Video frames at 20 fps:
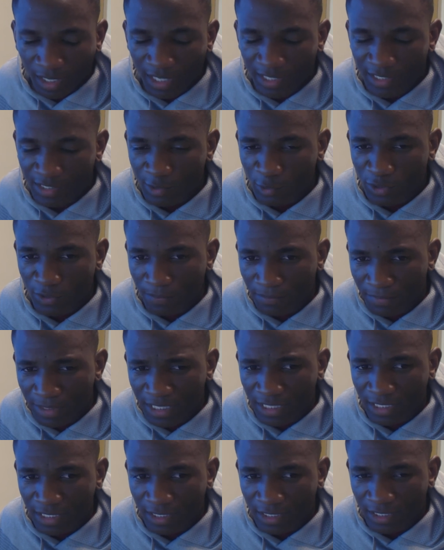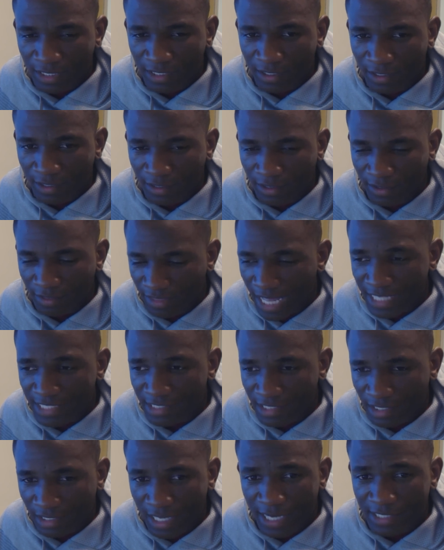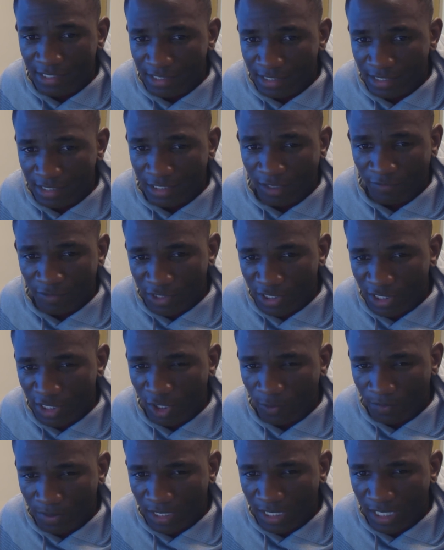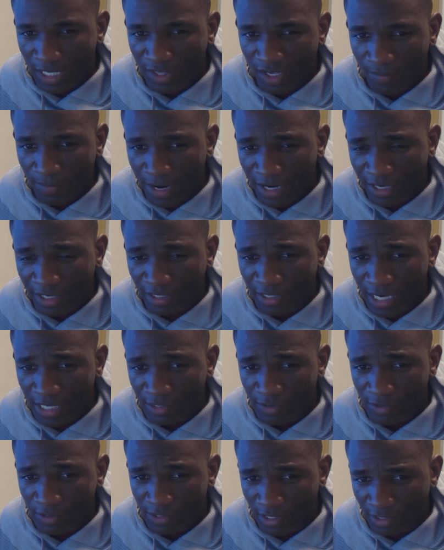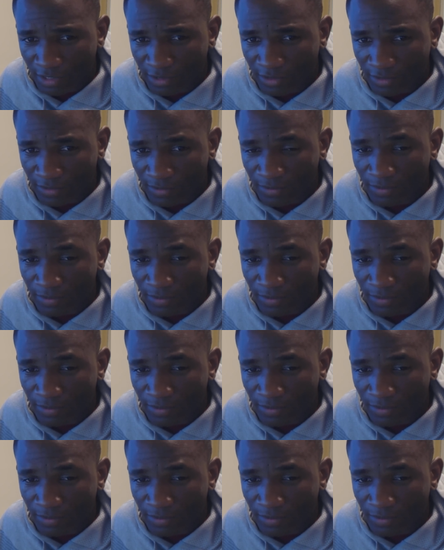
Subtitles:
And so to me, that's the legacy of Chael P, the American Gangster Sonnen.